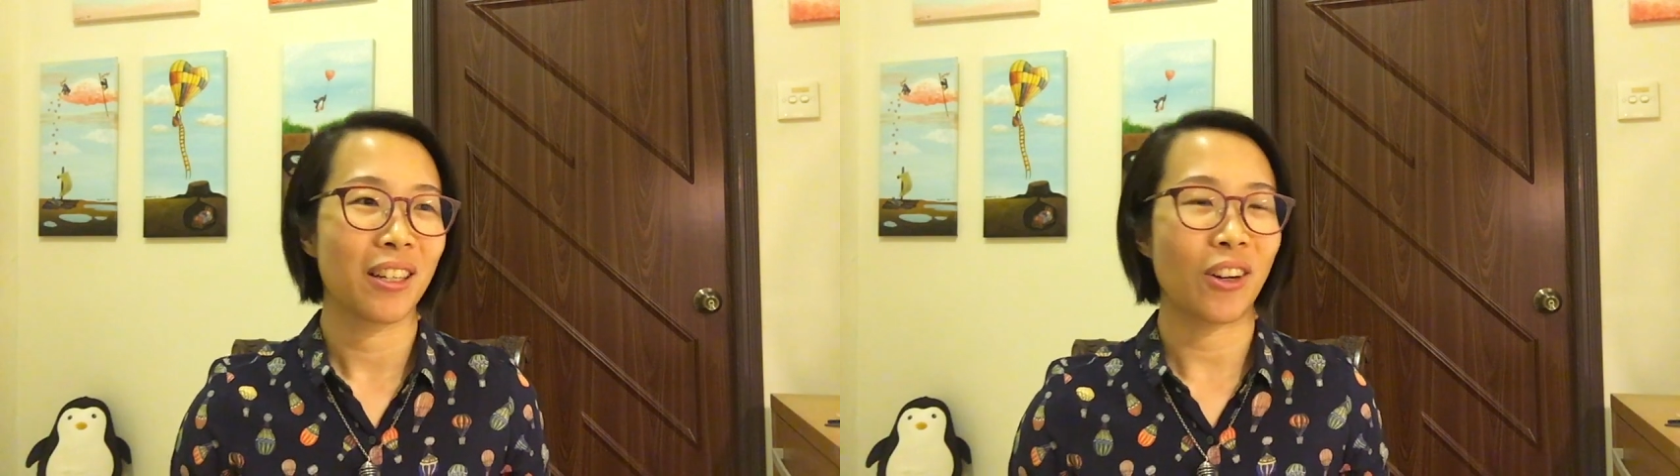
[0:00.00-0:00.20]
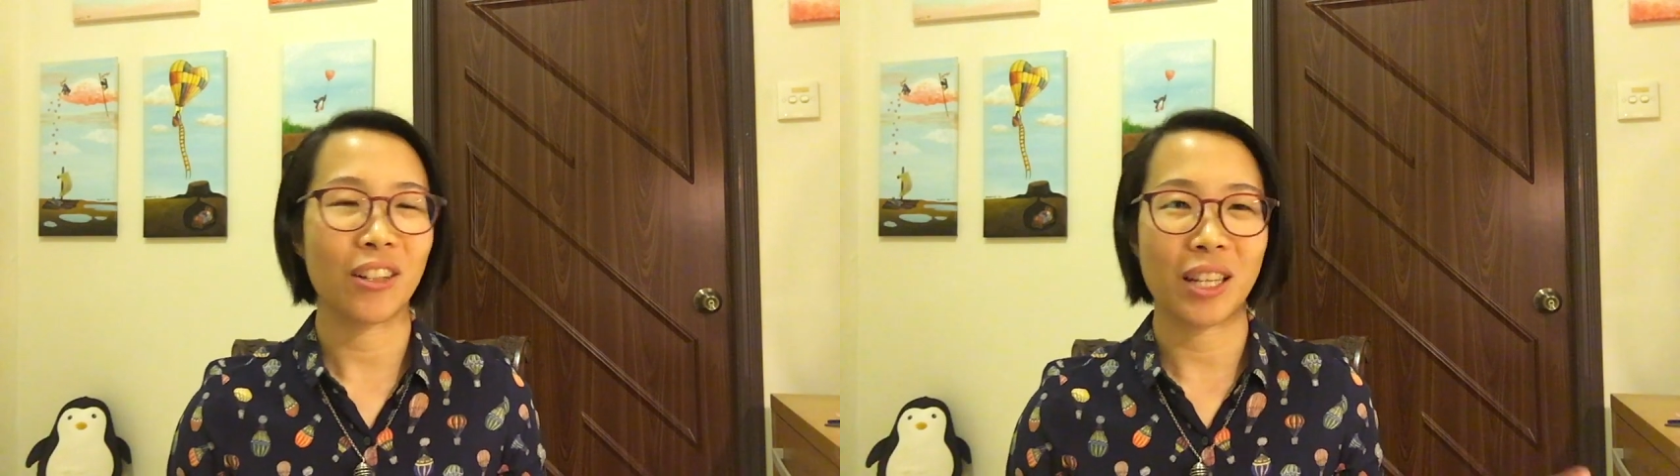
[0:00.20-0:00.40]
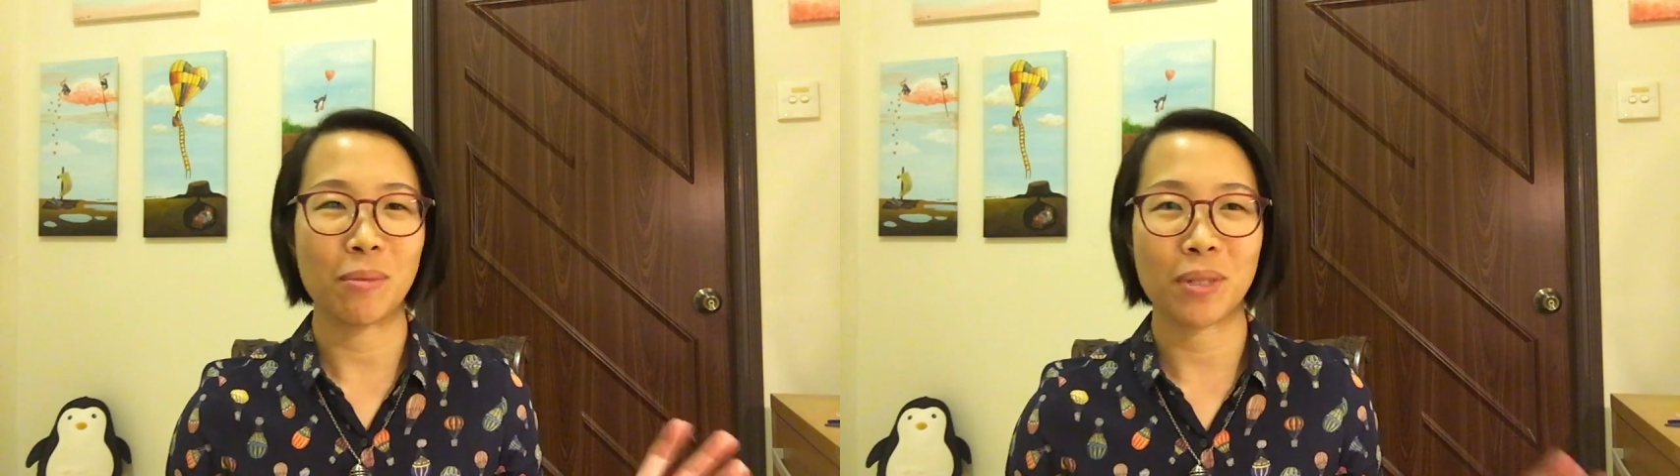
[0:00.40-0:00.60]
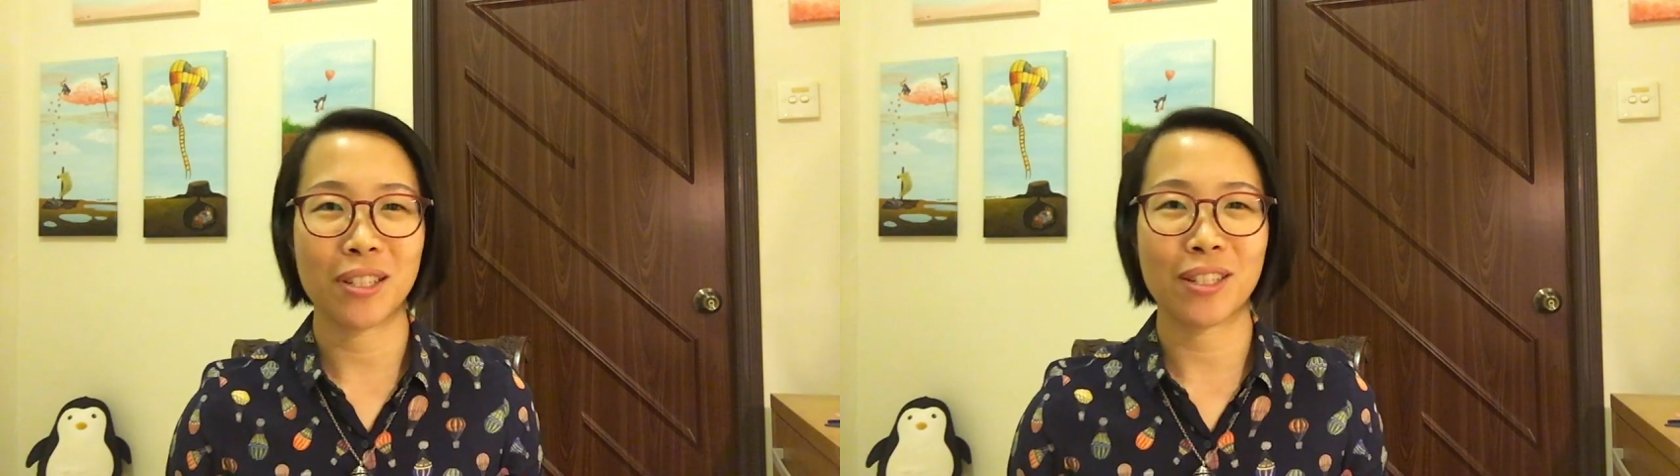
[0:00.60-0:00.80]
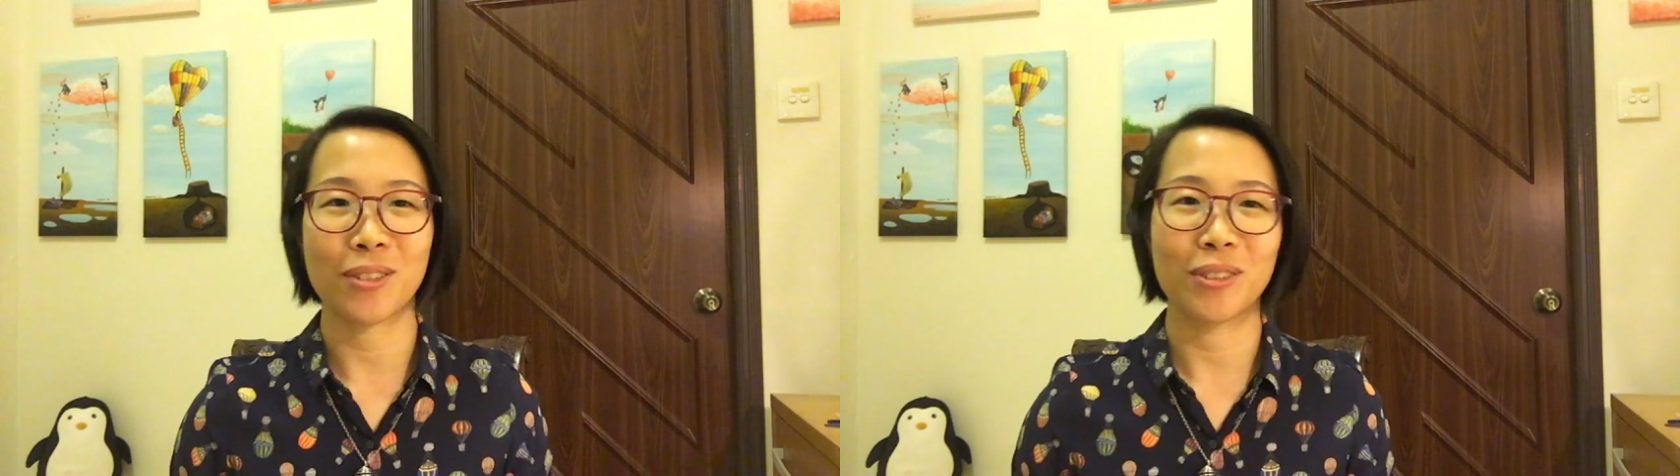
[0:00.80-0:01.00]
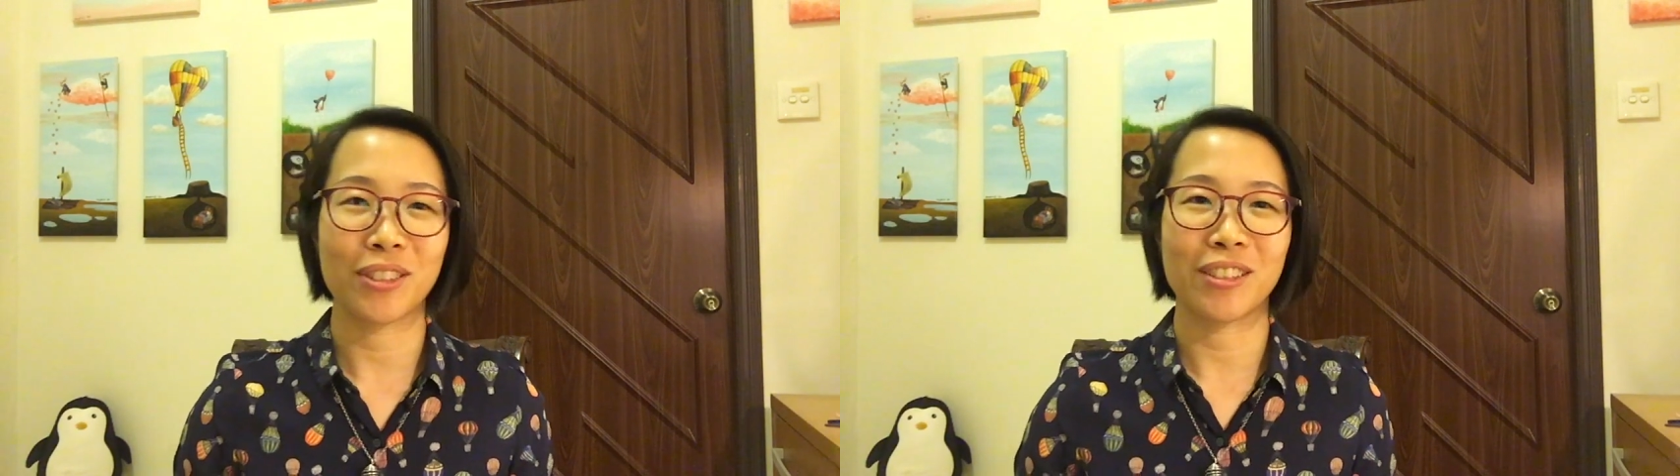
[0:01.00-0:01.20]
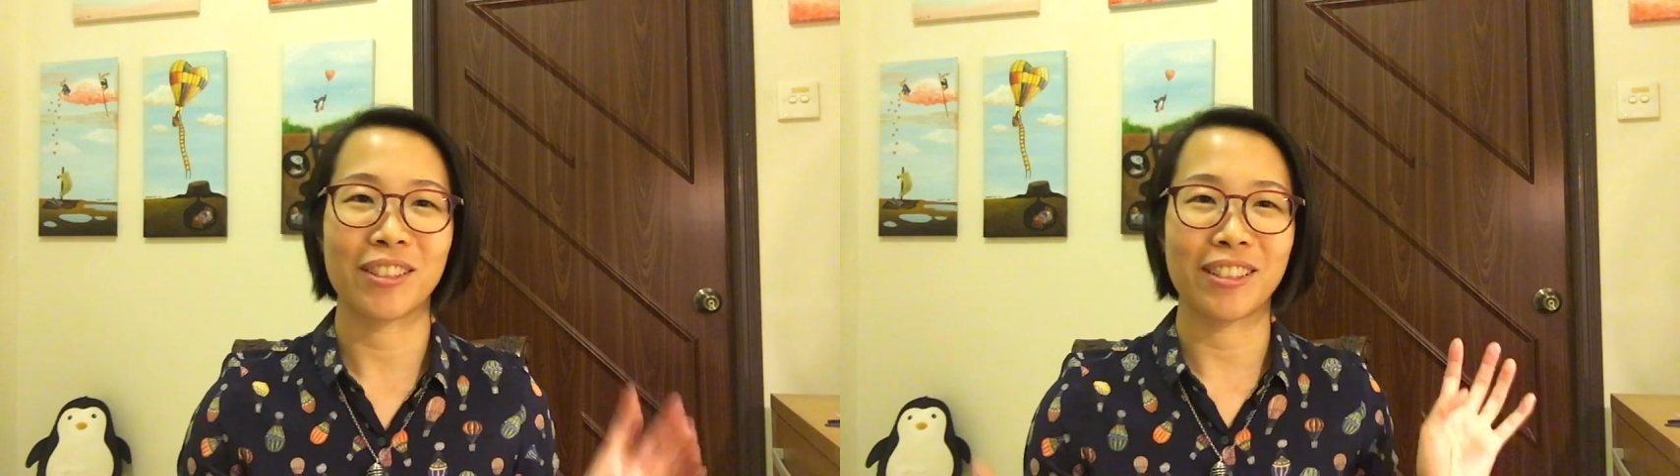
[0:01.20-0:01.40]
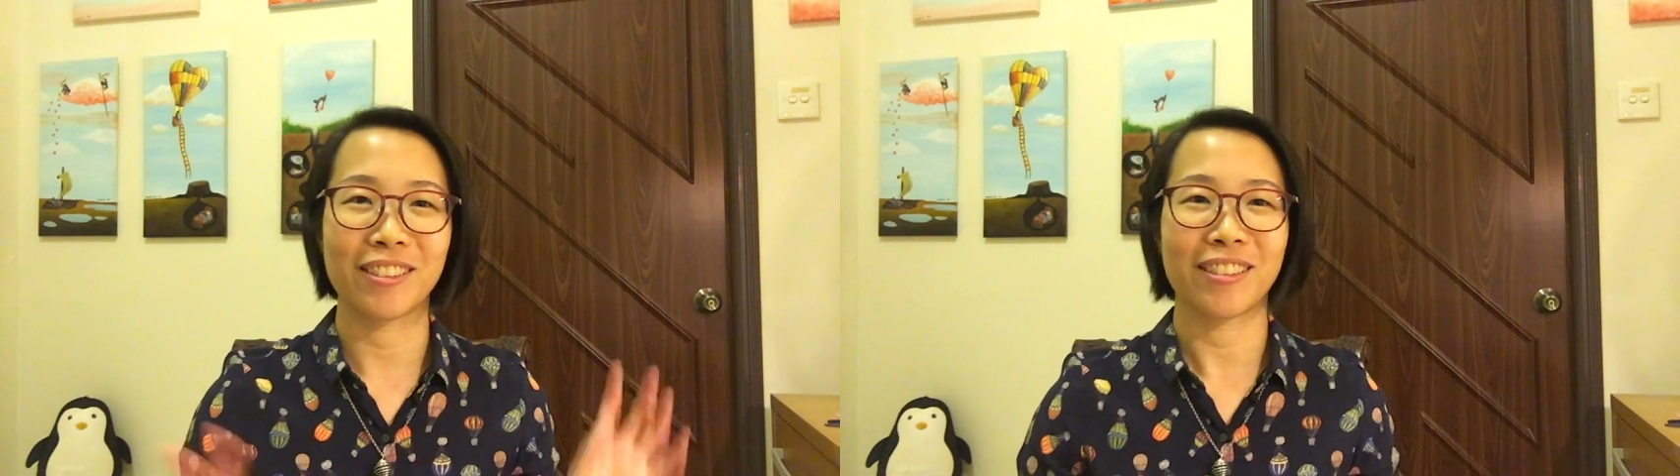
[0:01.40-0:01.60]
online business owner,
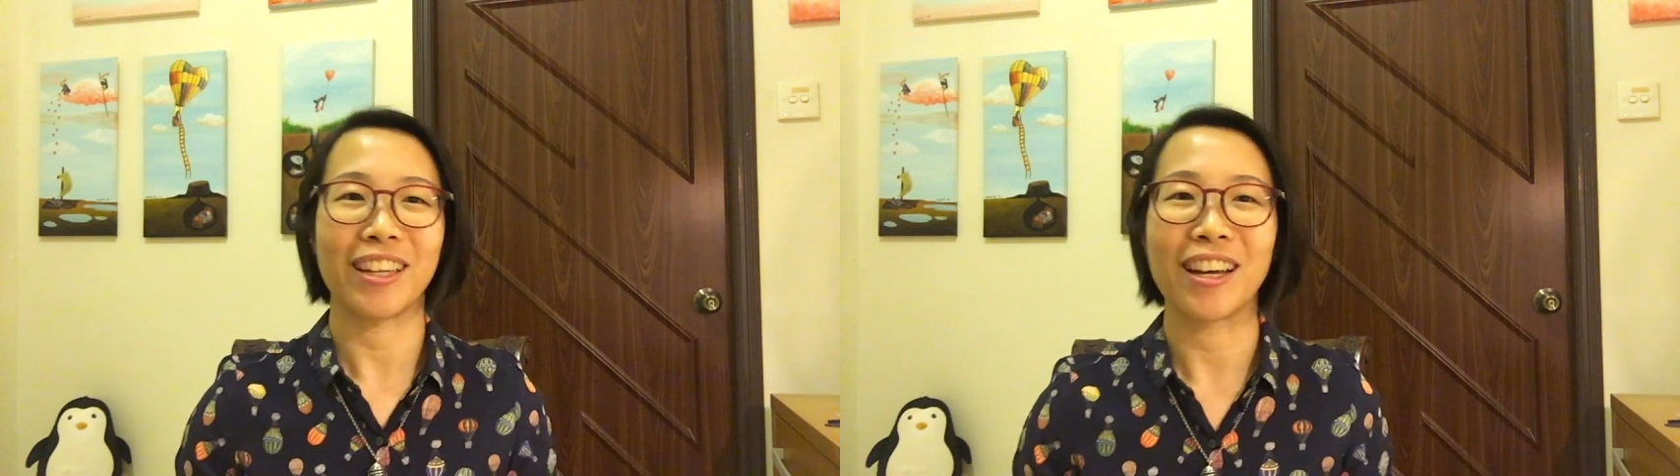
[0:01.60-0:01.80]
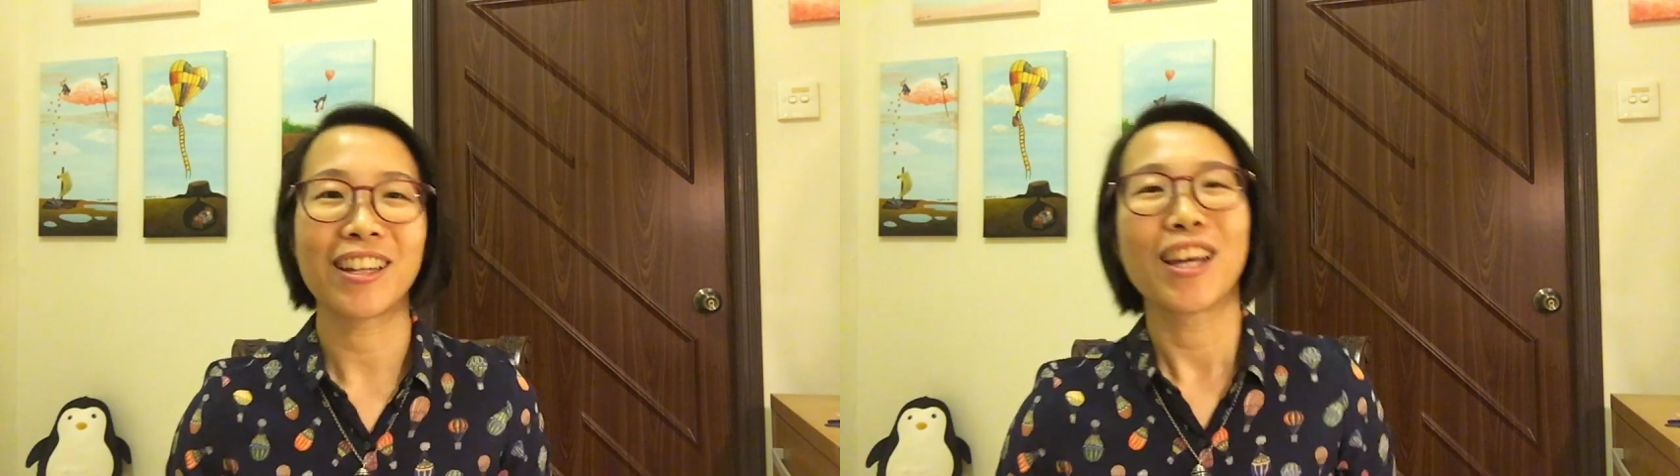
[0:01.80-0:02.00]
and yeah,